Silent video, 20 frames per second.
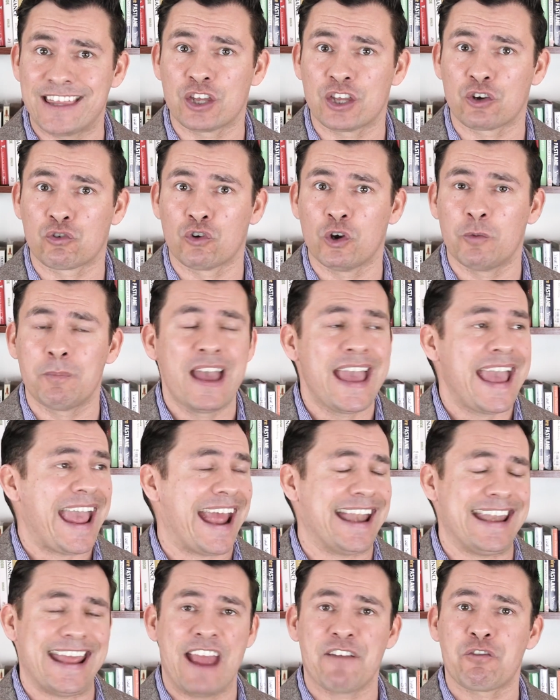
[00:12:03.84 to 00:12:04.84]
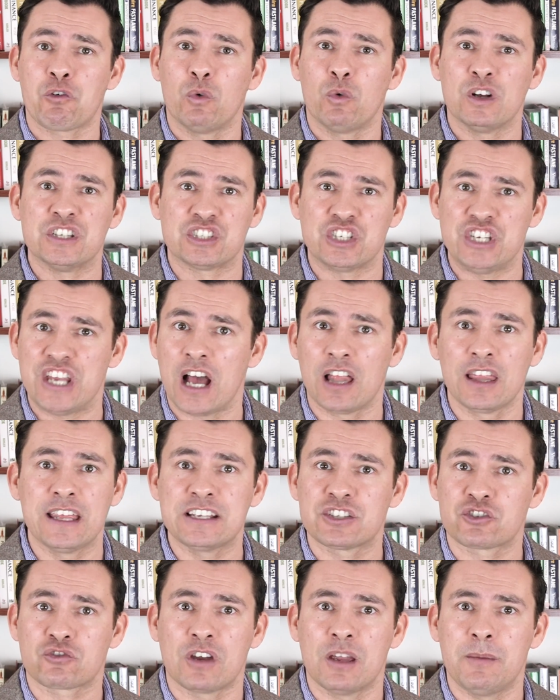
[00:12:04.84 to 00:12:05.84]
in the group and everyone's yelling
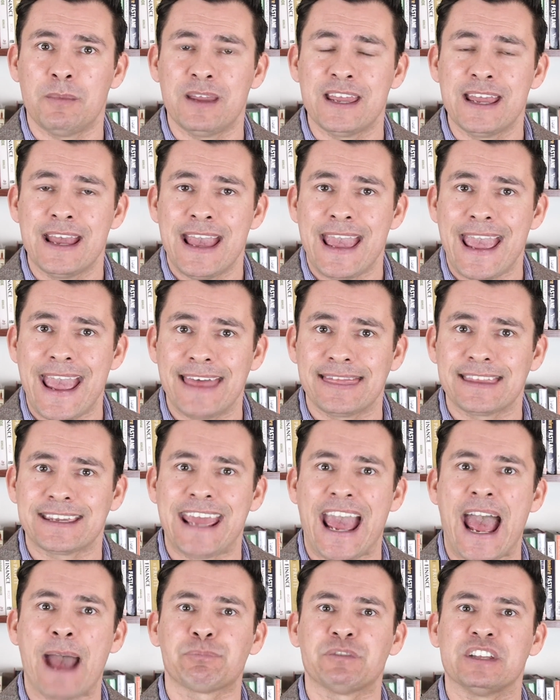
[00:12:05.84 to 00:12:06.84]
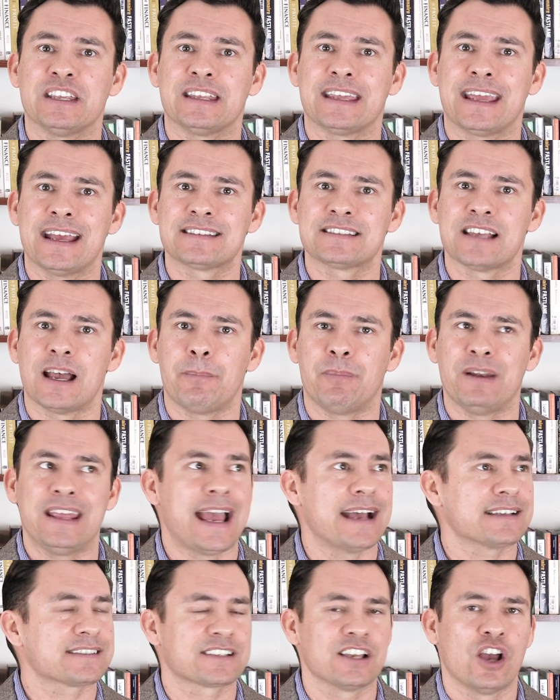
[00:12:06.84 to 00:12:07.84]
yelling, screaming, and the captain gets up and
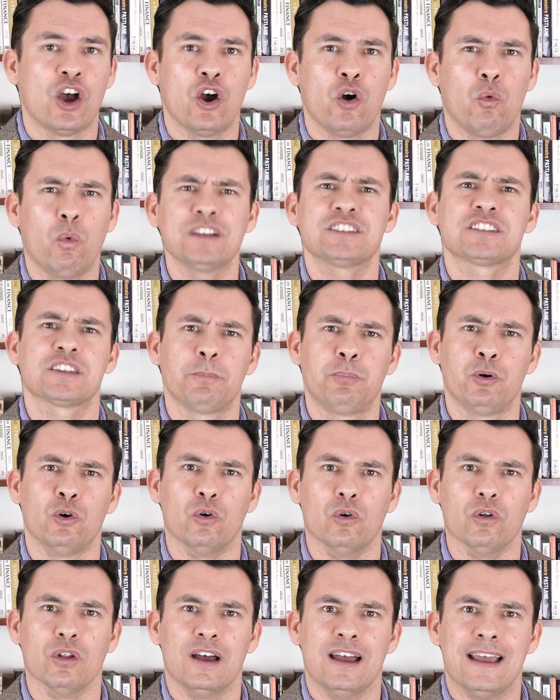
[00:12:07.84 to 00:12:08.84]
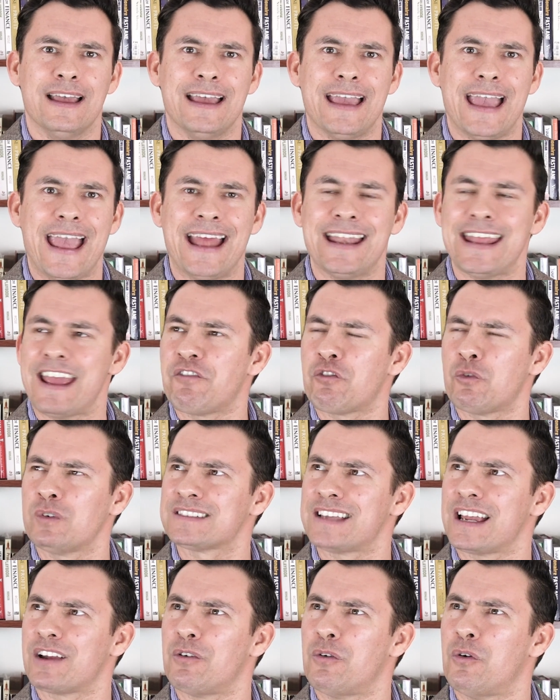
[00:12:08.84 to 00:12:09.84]
he asks, What's the pool? And
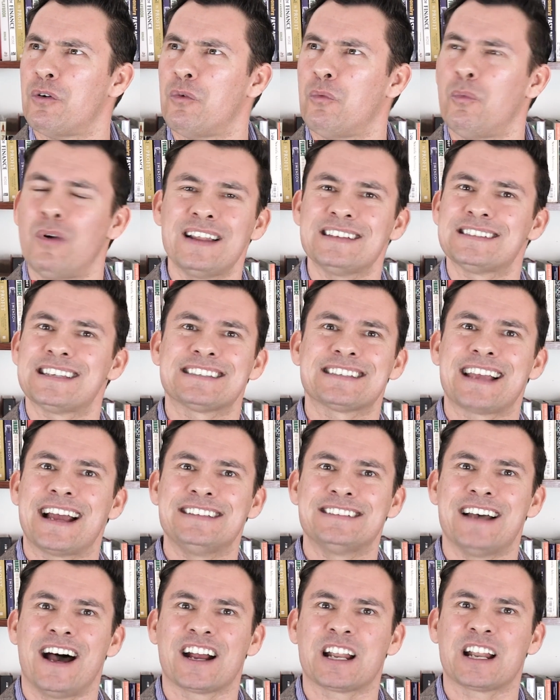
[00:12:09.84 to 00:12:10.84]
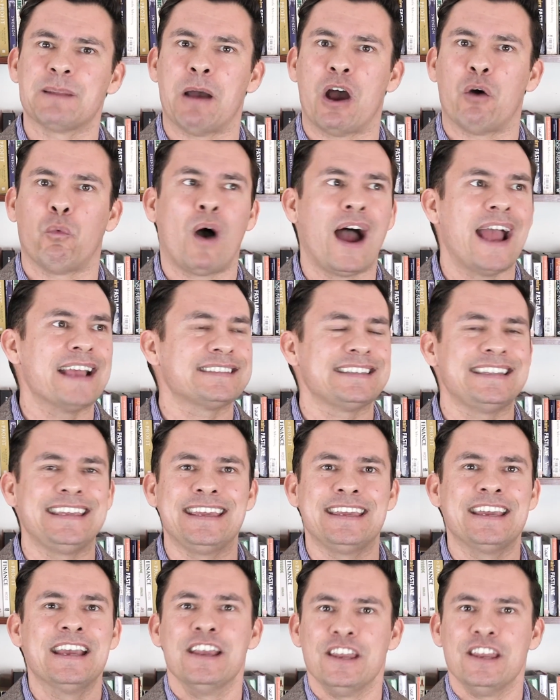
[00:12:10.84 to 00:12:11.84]
everyone's like, What is this guy talking about? Why isn't
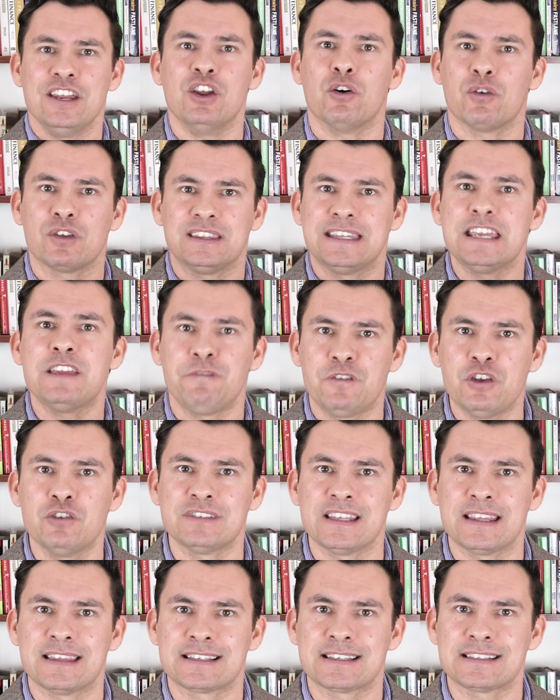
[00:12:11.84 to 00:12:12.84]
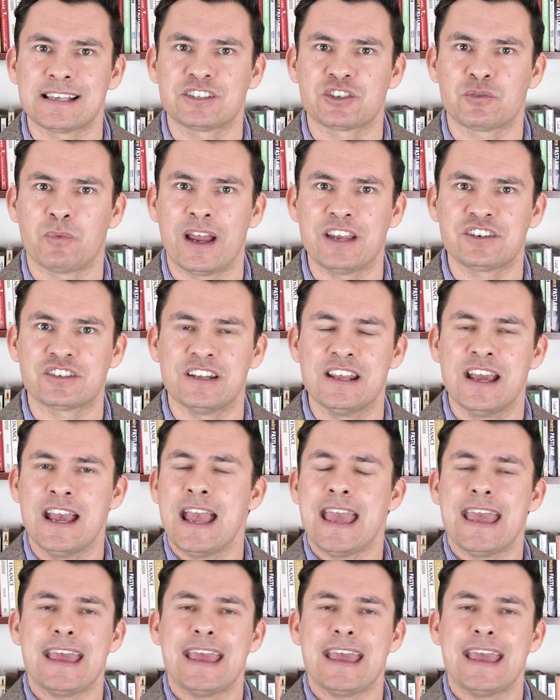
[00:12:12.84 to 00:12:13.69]
he, you know, defusing the situation?